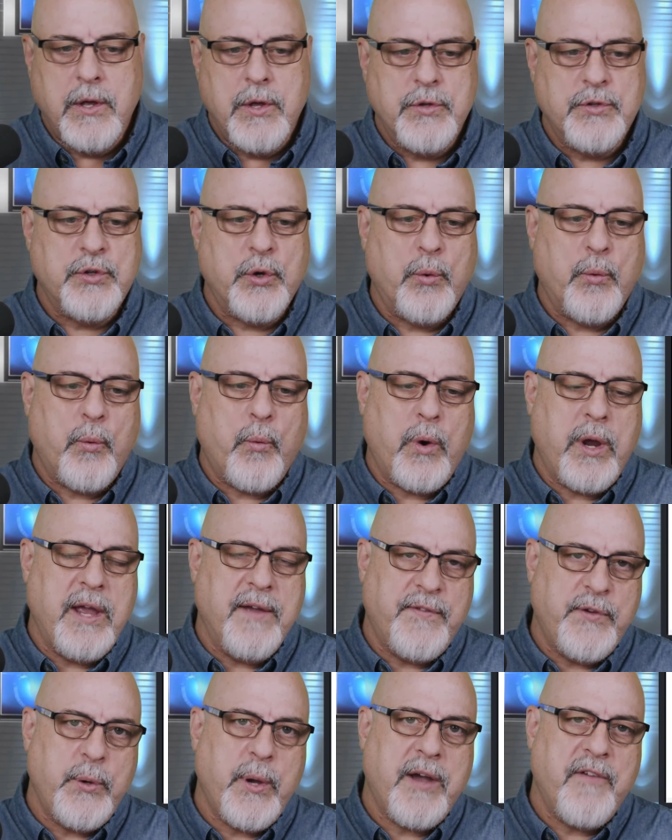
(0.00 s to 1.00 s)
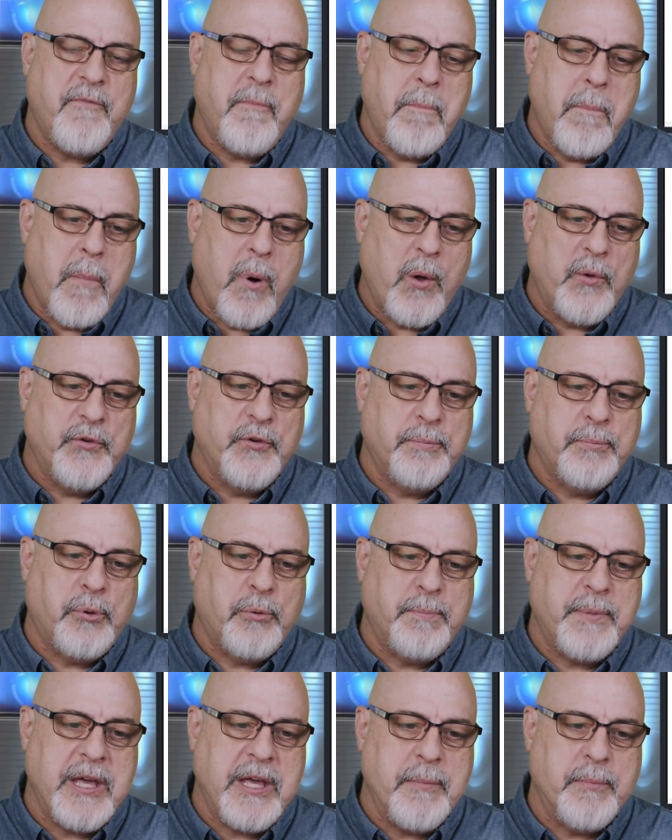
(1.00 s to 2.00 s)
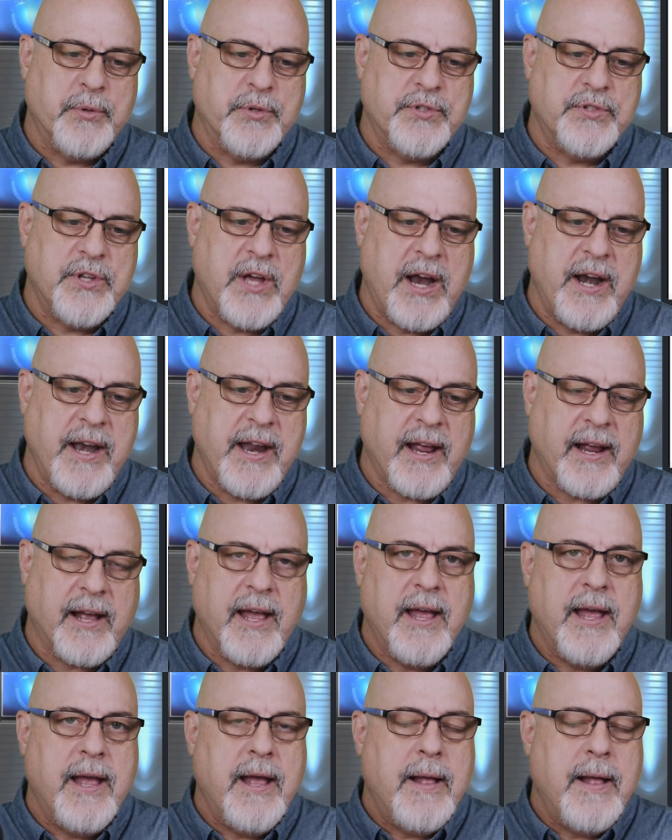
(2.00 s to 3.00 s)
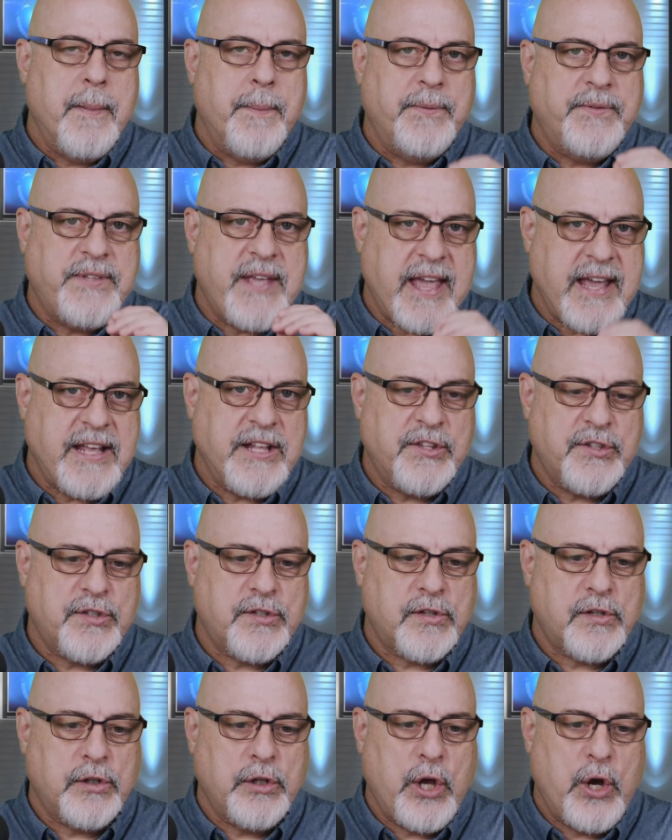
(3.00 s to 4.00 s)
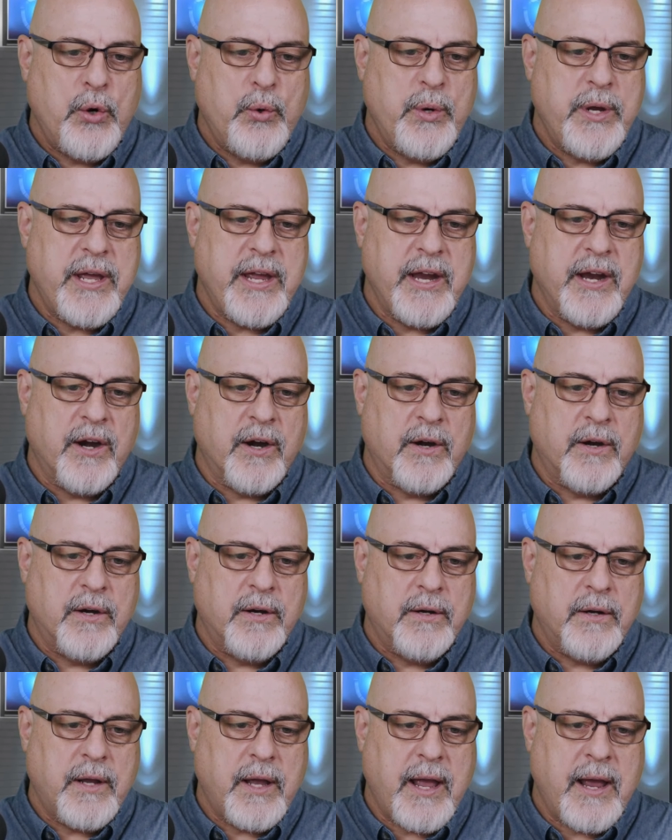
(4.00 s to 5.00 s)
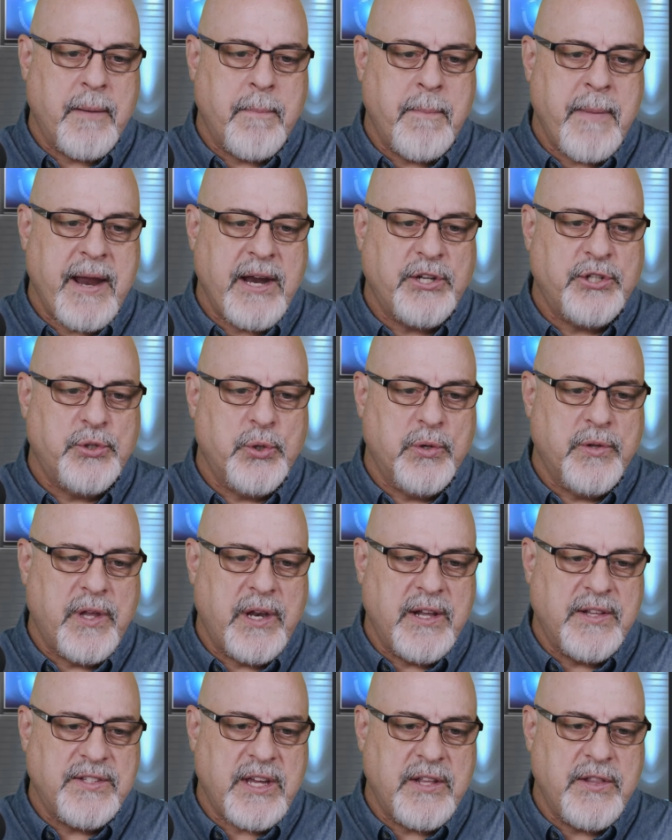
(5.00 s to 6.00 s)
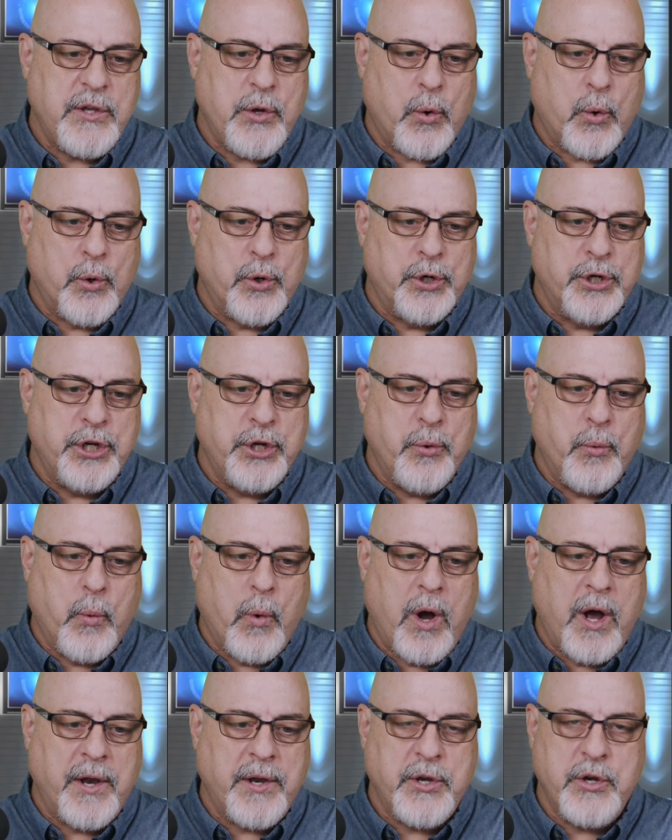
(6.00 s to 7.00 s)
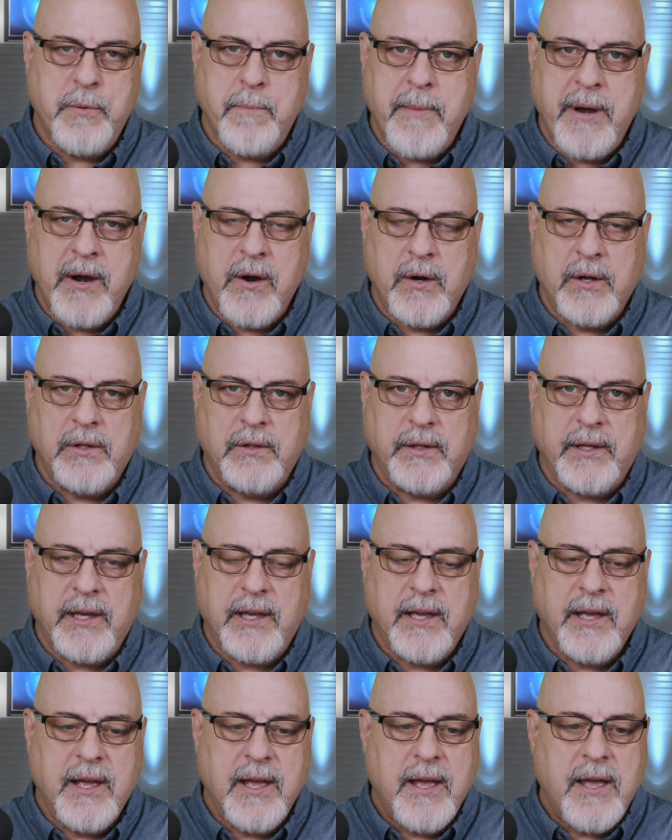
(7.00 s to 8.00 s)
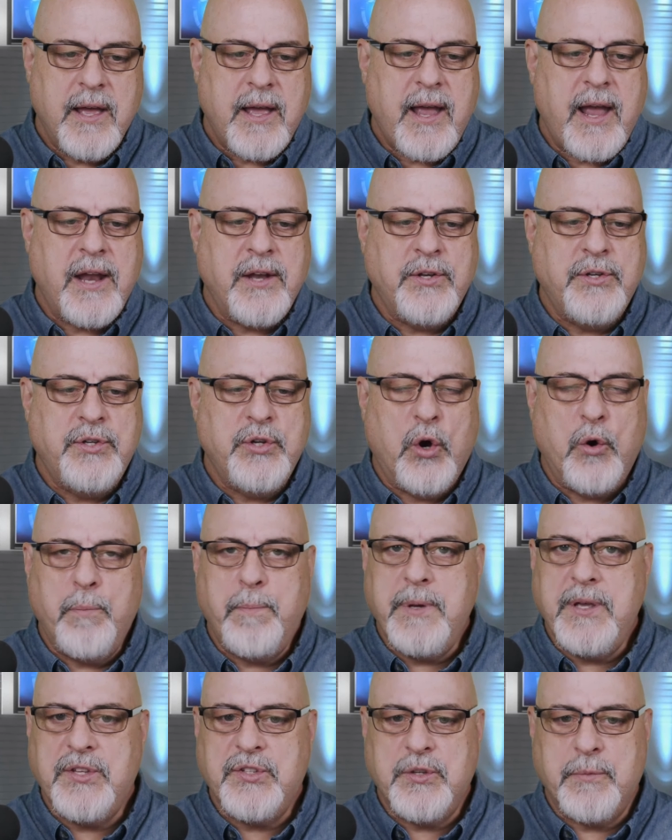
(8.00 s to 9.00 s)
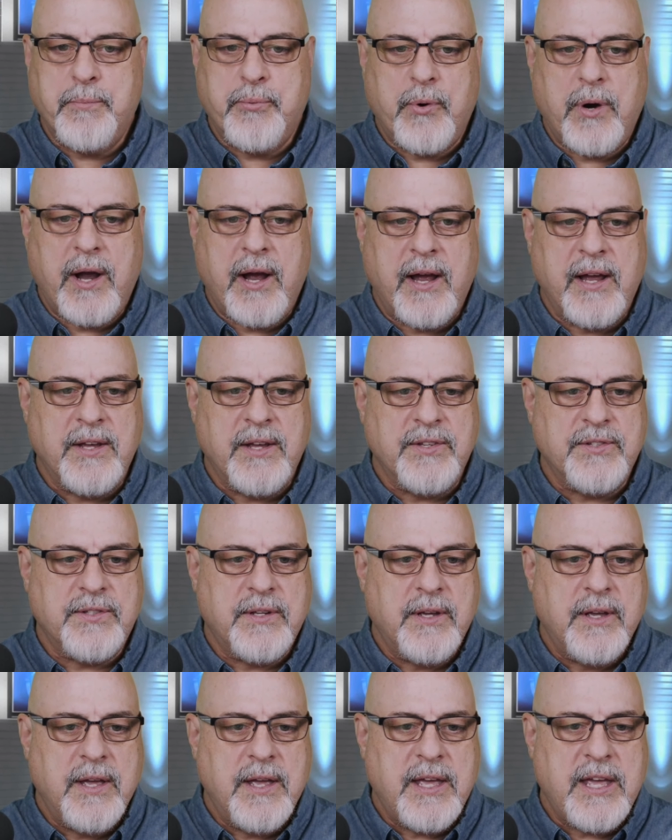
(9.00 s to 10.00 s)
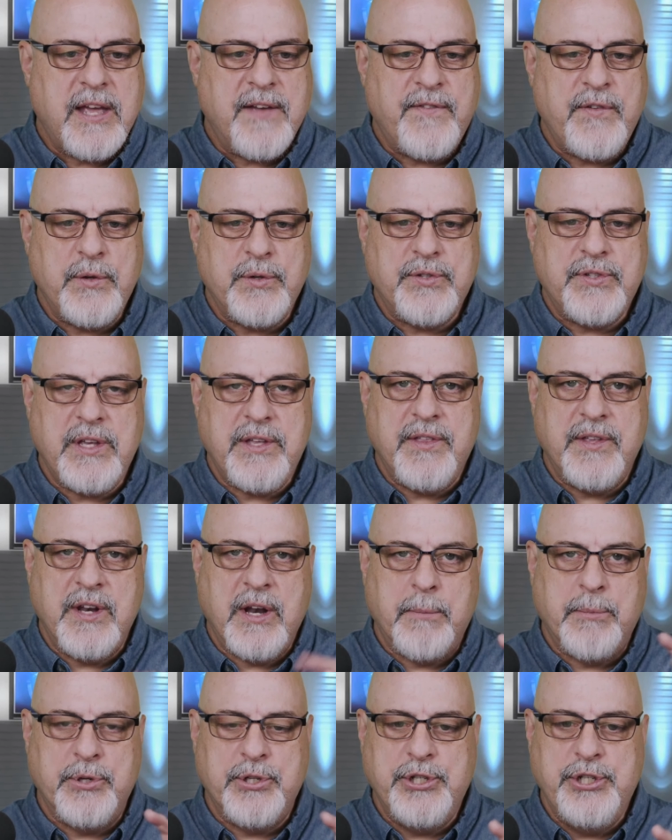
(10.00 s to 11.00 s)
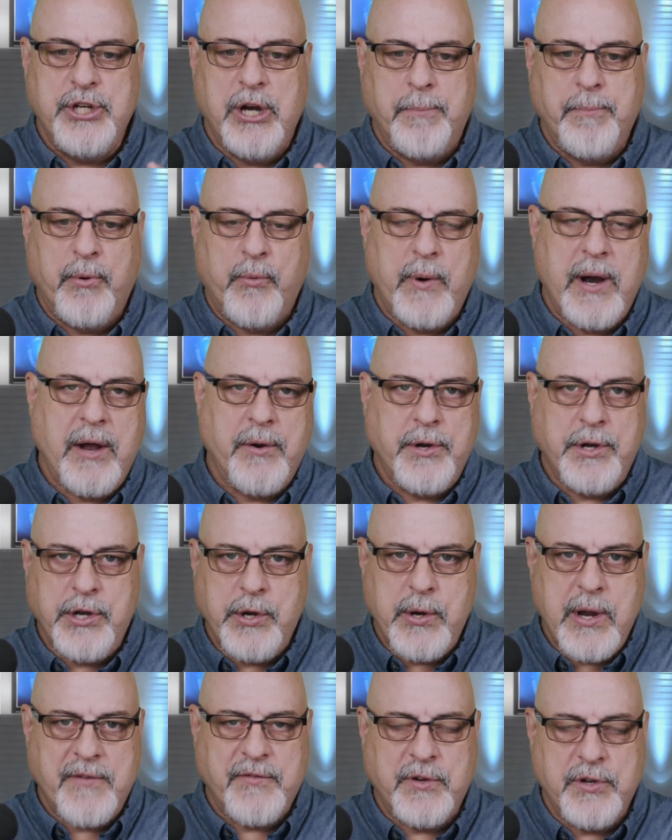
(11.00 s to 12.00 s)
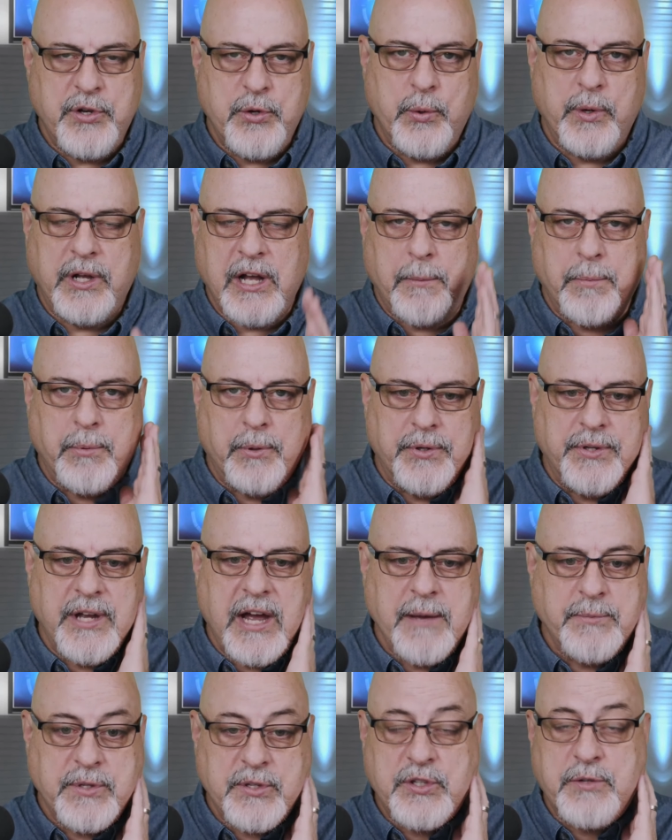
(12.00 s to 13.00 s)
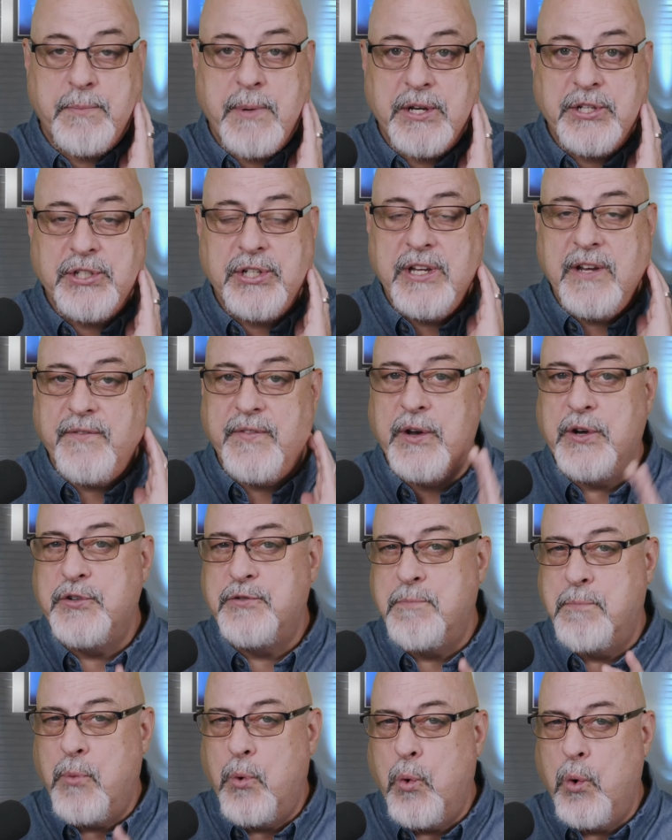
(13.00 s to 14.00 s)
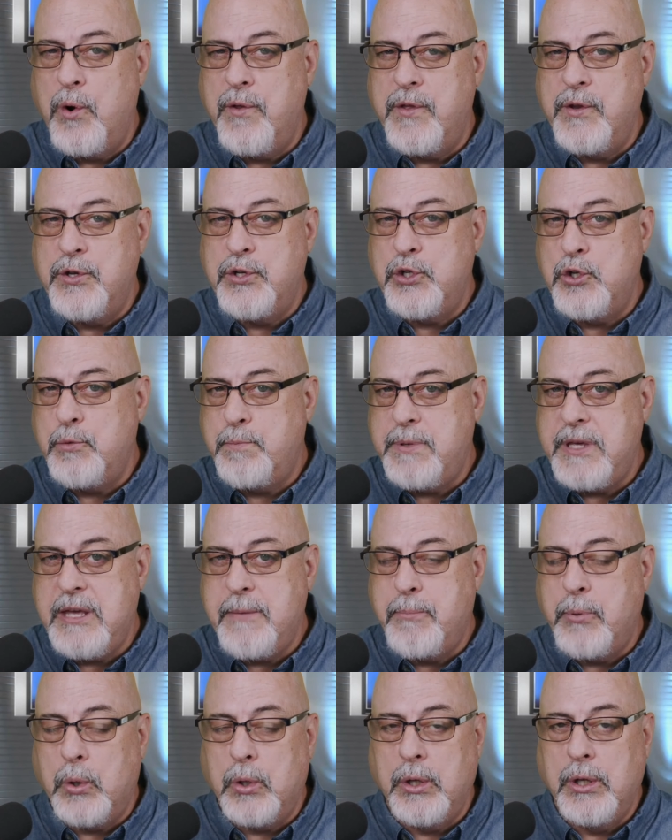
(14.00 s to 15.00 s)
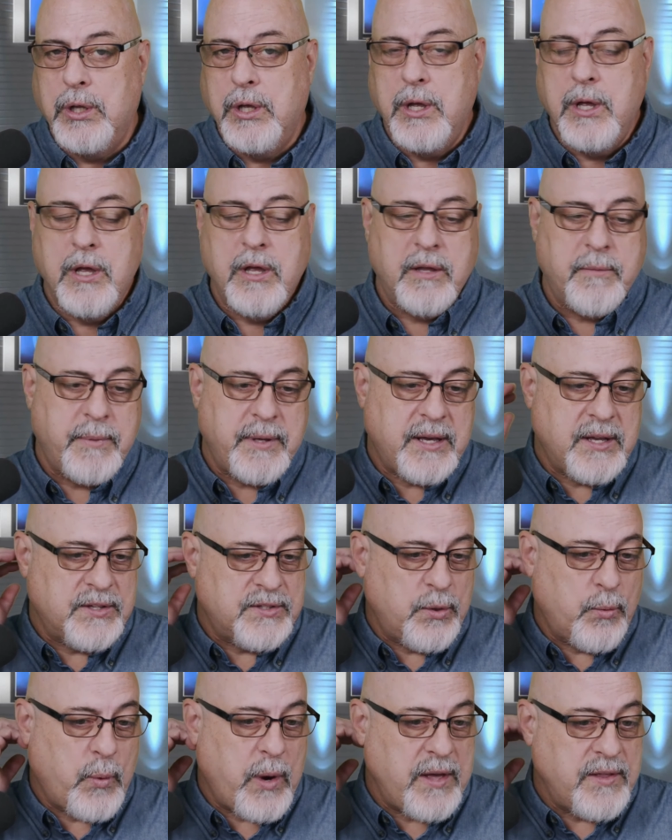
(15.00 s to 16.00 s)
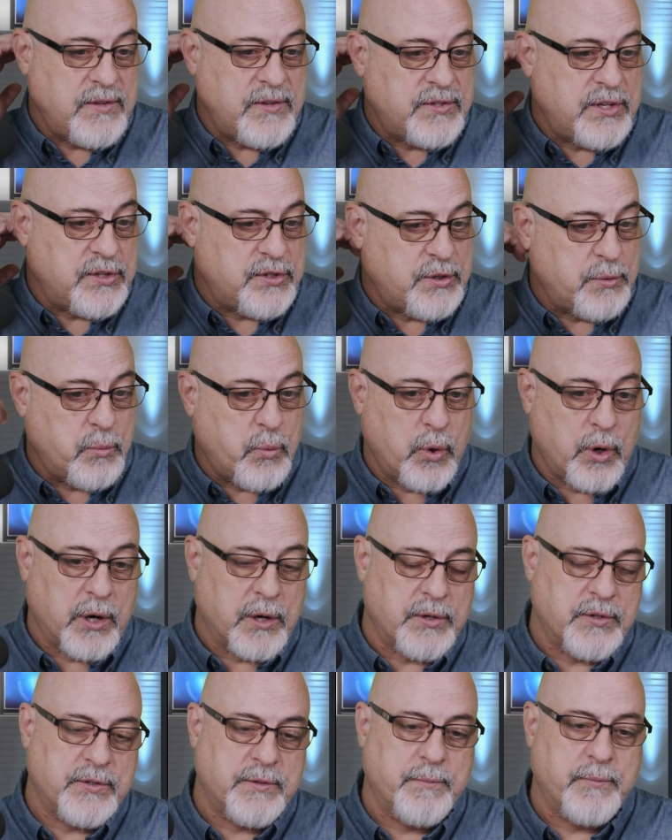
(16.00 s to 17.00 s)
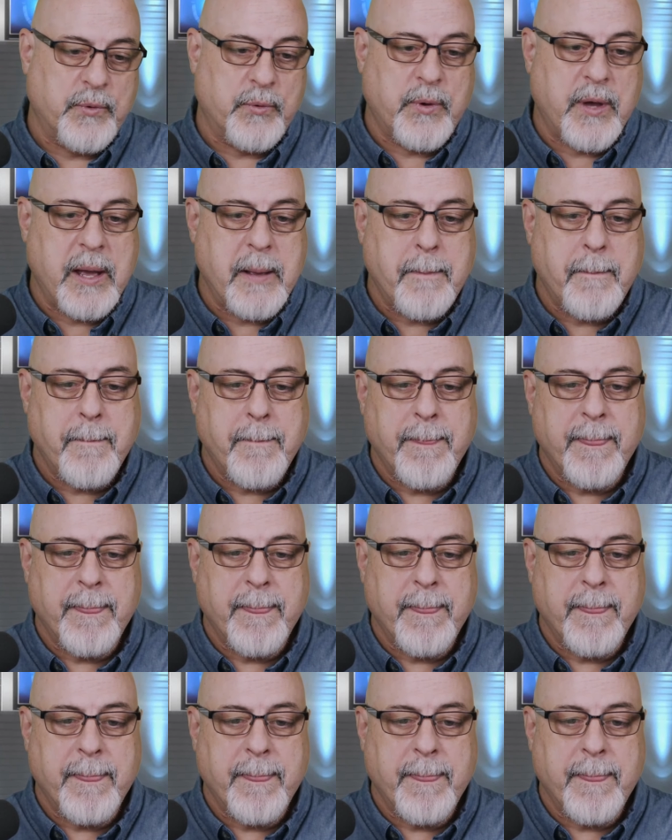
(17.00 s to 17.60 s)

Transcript: So if you have multiple people signing, take it slow here and make sure that it's in the order you want numerically. And don't be surprised if you see the numbers jump around and you have to do it a couple of times, especially if there's more than 2 people because of the way the system works. Okay.